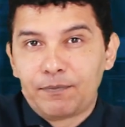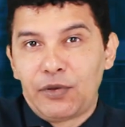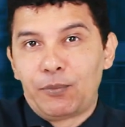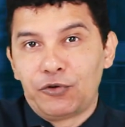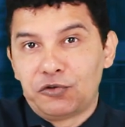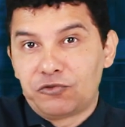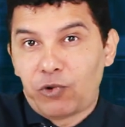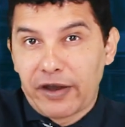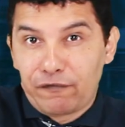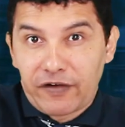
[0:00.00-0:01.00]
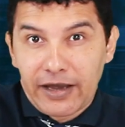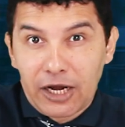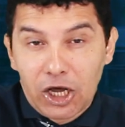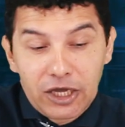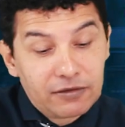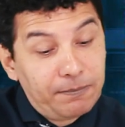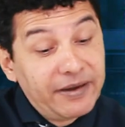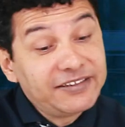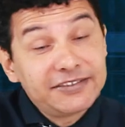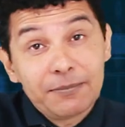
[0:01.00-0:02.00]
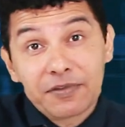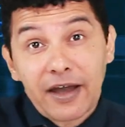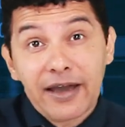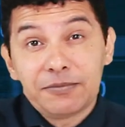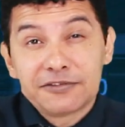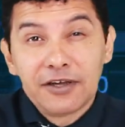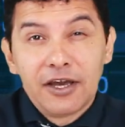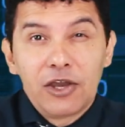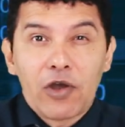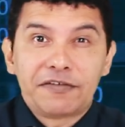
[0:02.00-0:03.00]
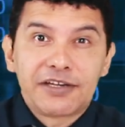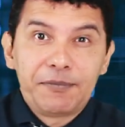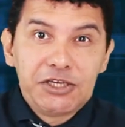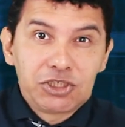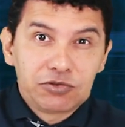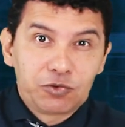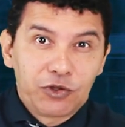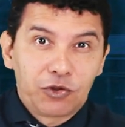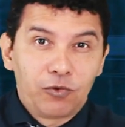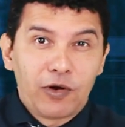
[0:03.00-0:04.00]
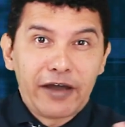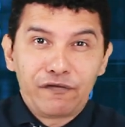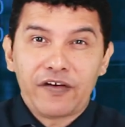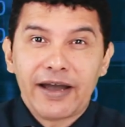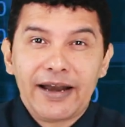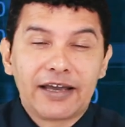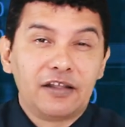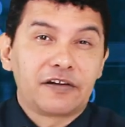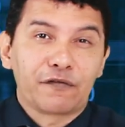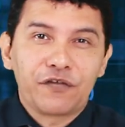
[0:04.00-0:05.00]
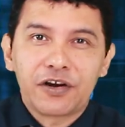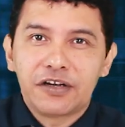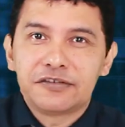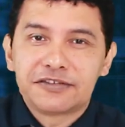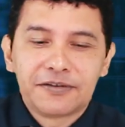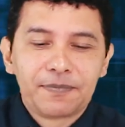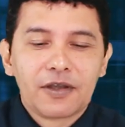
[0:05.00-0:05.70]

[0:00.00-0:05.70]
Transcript: People use Wi-Fi a lot, but sometimes you have some issues with Wi-Fi, like interference